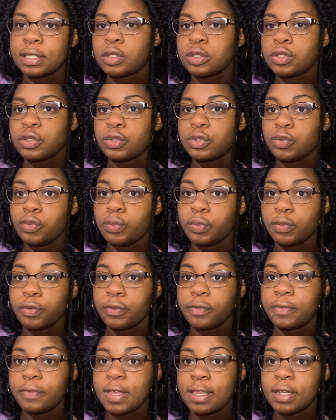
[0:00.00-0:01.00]
to
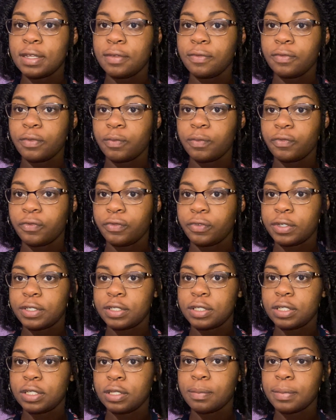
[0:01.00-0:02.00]
prevent it from
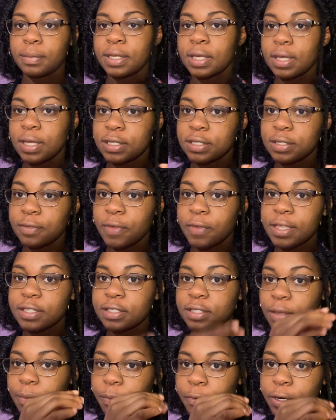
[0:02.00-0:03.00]
frizzing, because if I
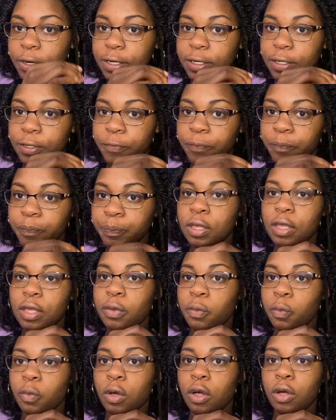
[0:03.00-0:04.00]
separate it, it
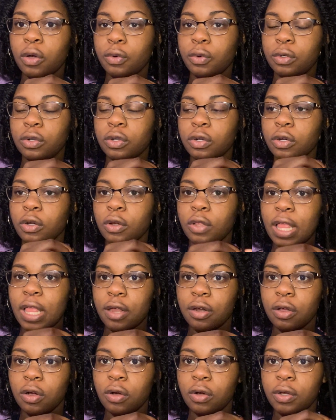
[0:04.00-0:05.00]
won't hold a curl at
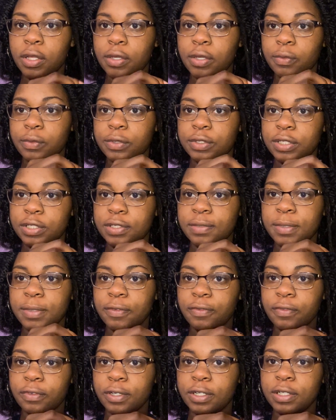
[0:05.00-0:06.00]
all. It would just be
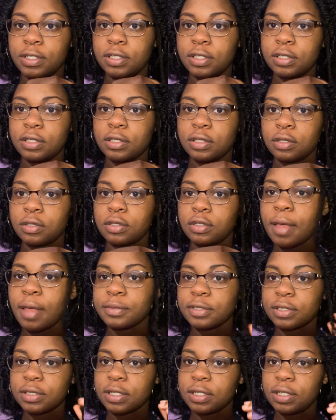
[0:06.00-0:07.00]
frizz. I'm
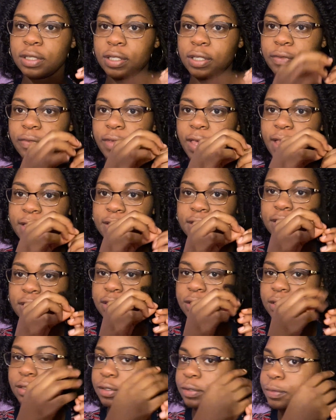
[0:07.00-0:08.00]
just gonna leave it as it
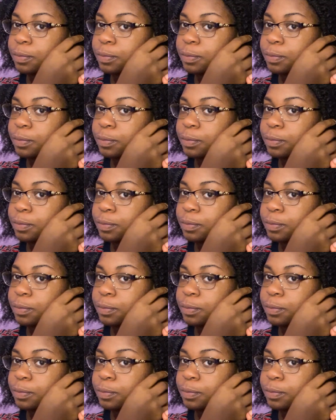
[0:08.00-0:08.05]
is.